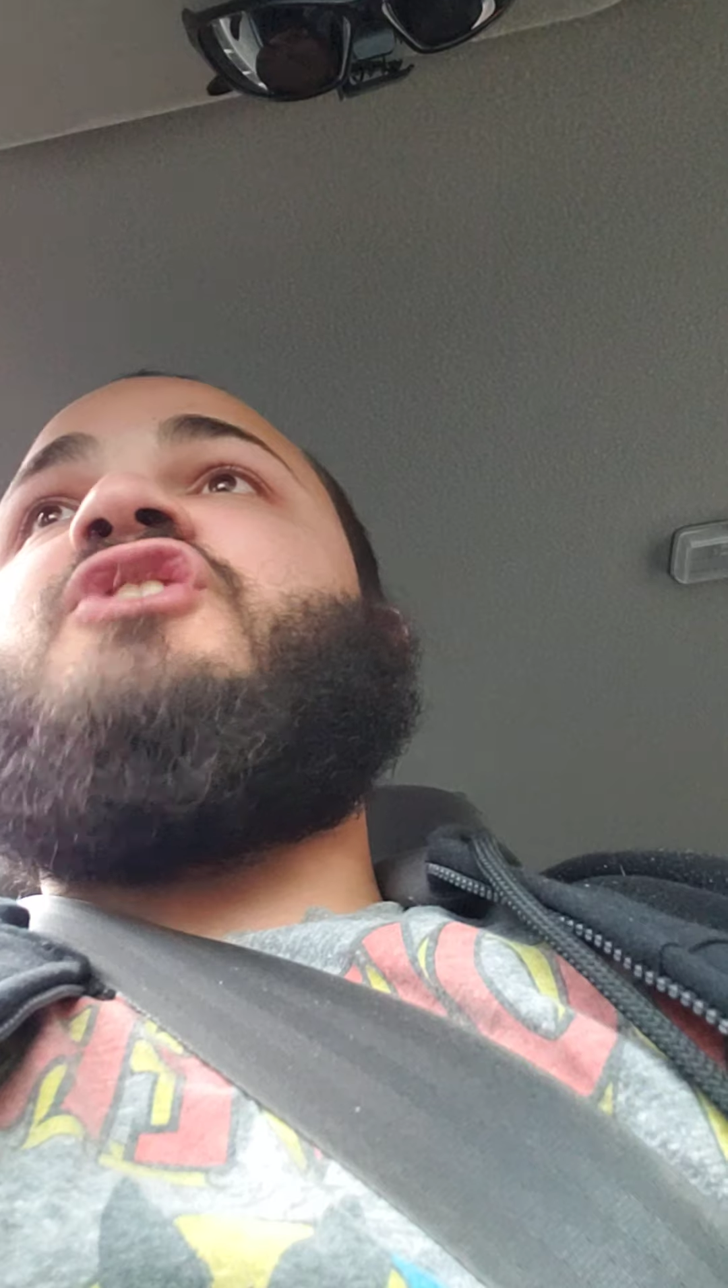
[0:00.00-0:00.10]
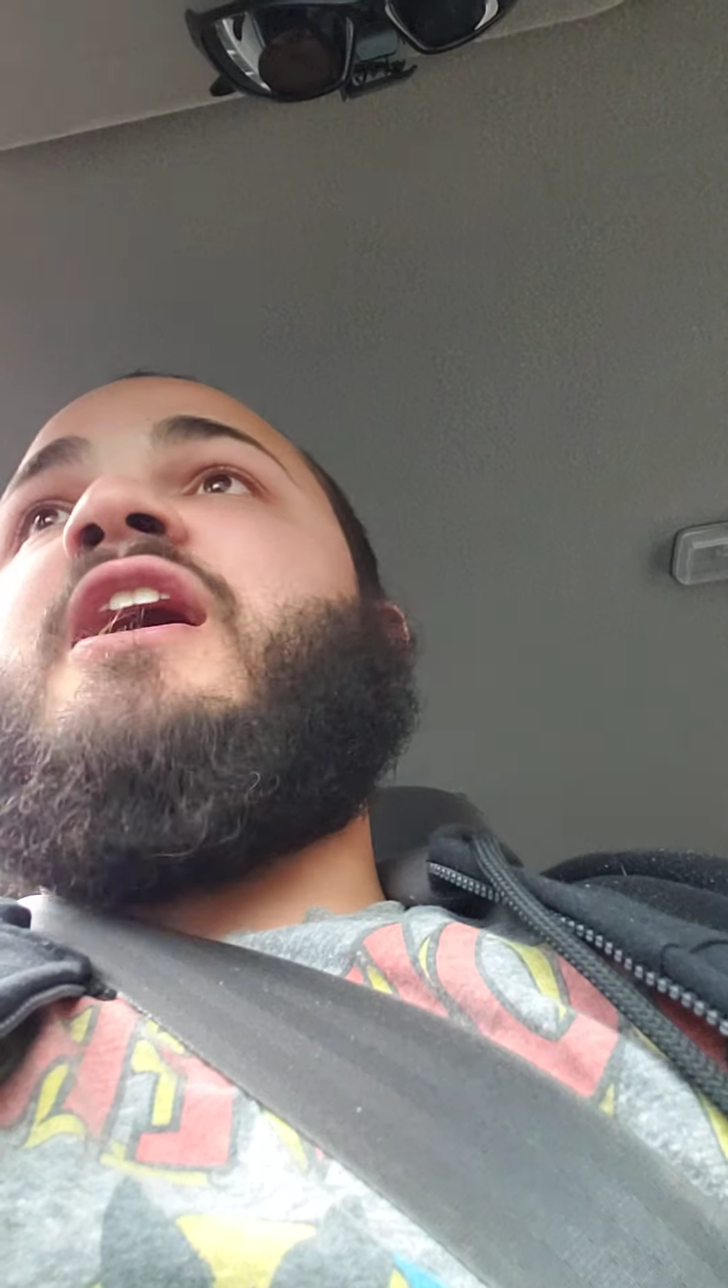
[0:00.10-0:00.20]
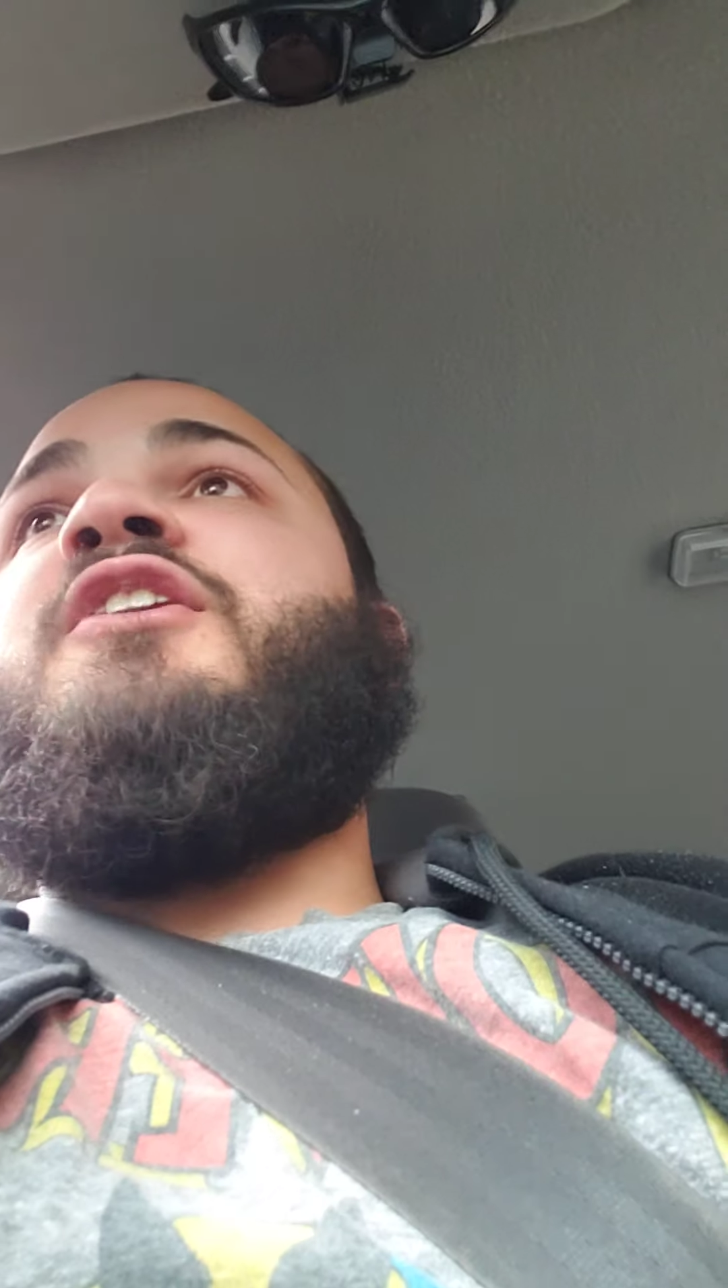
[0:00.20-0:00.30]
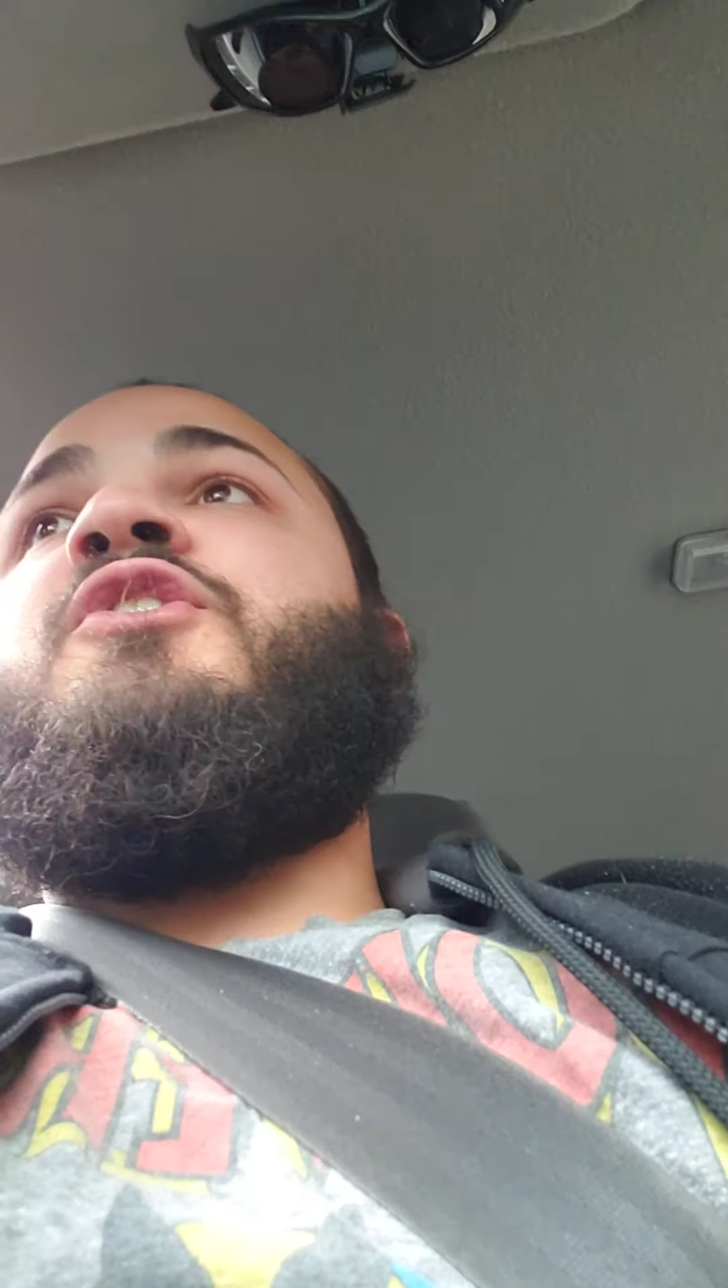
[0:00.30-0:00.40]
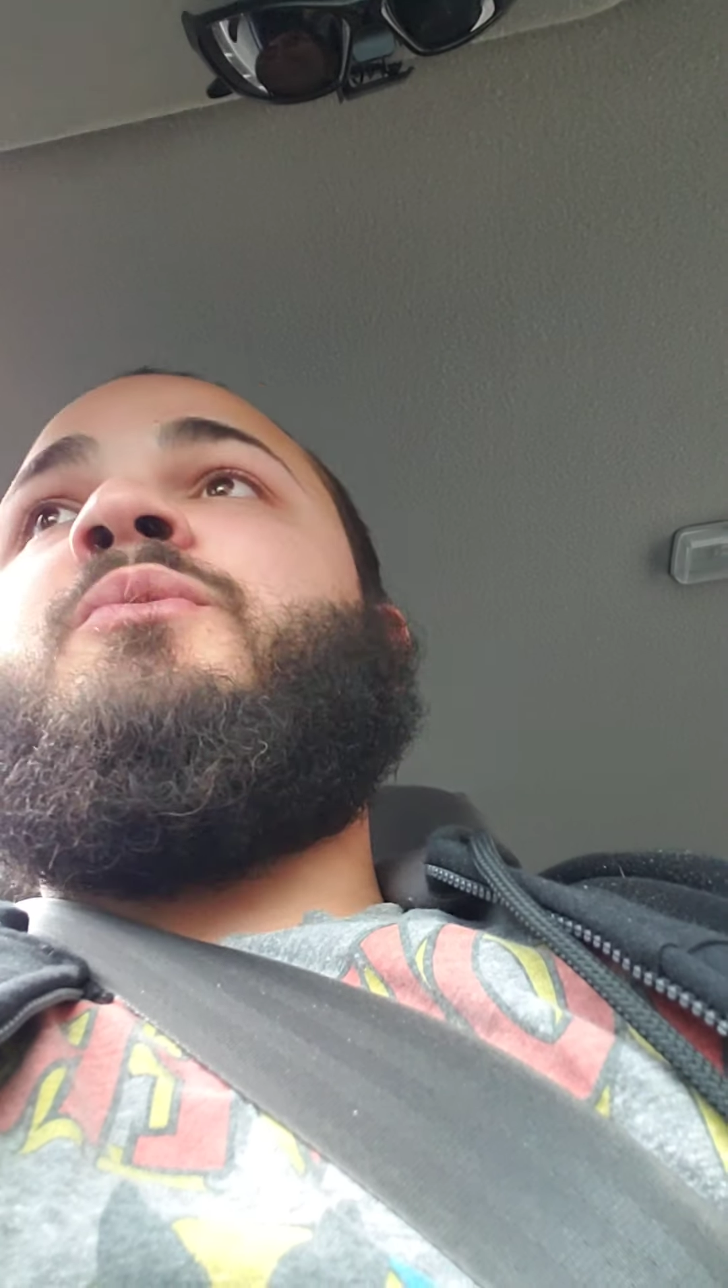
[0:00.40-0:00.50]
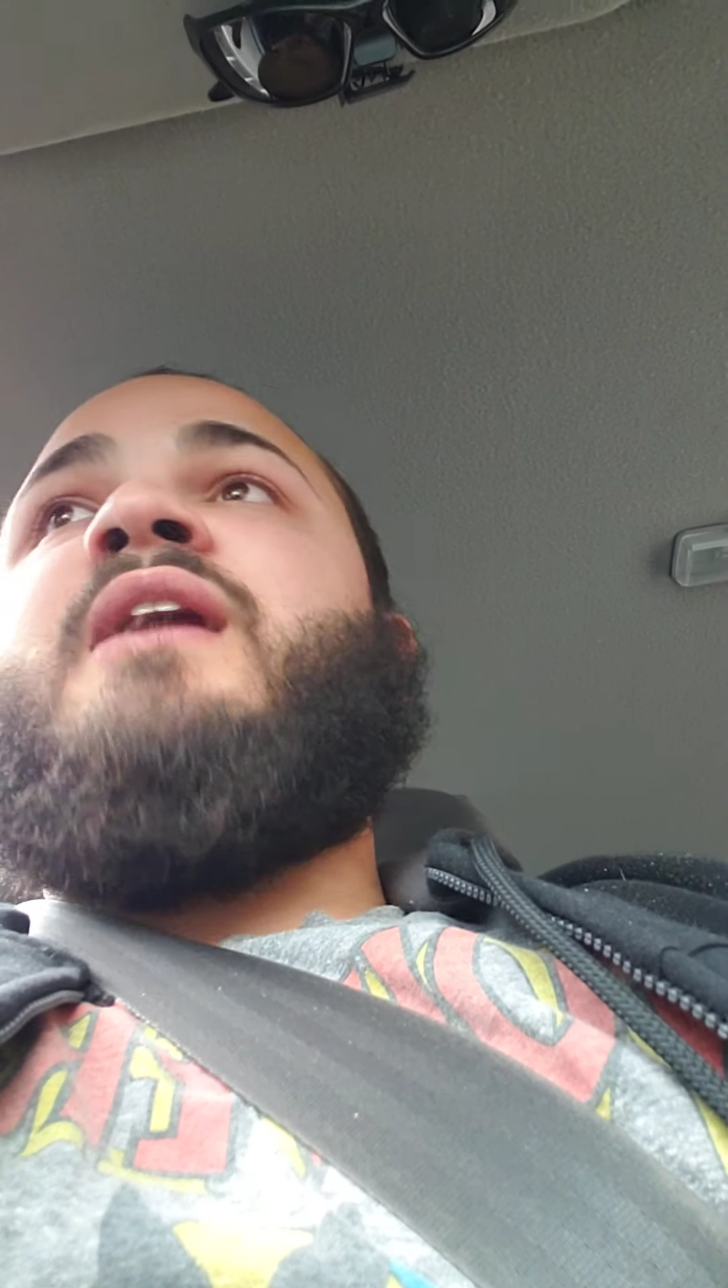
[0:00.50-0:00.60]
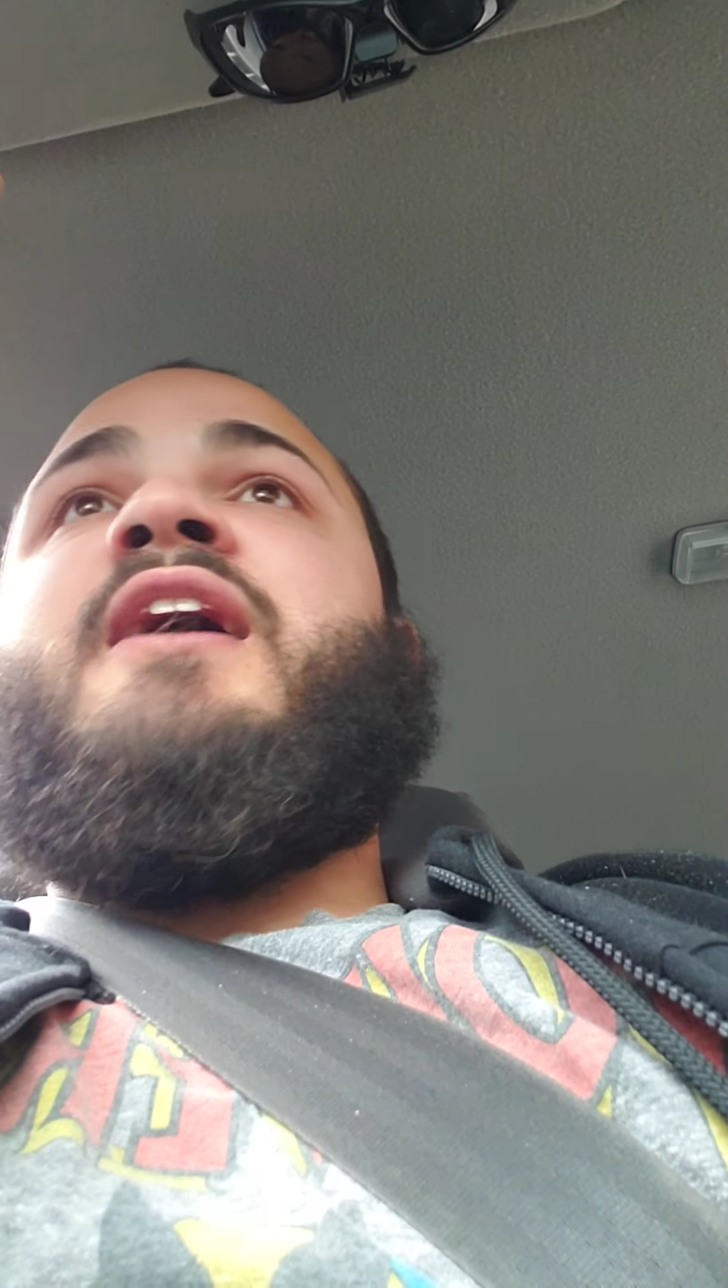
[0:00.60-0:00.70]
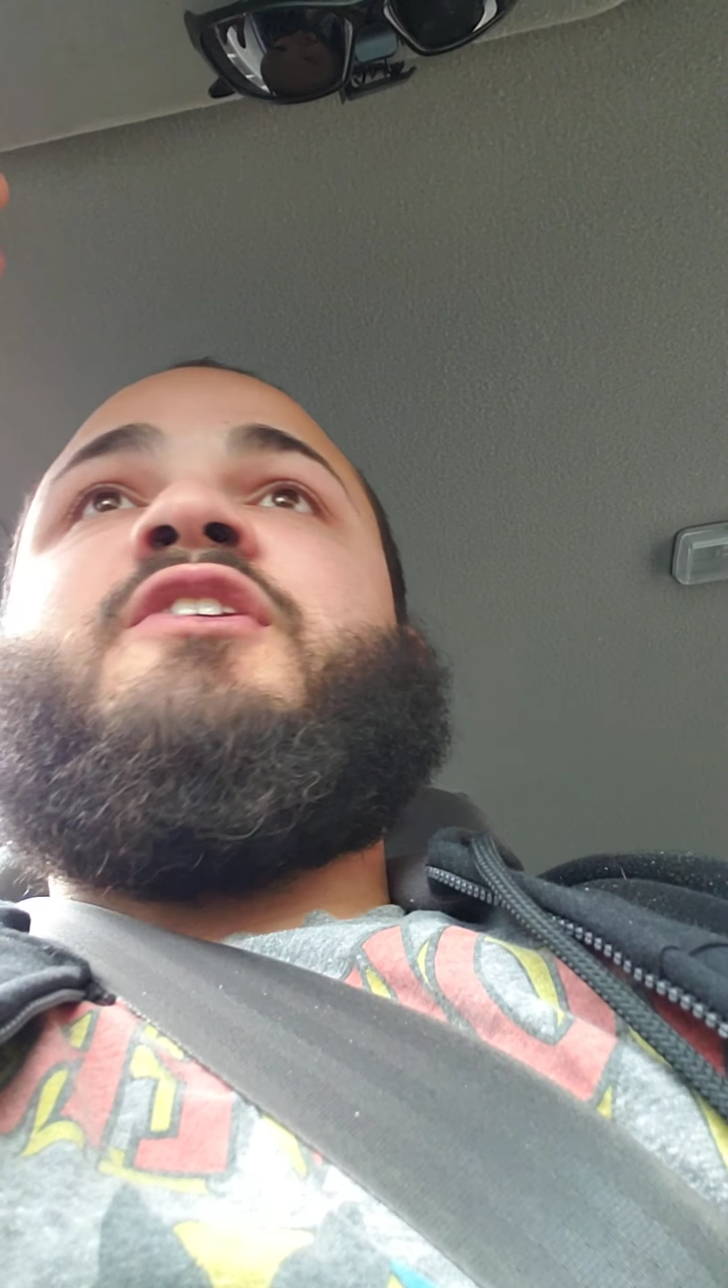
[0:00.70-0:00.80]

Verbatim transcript: try to do what I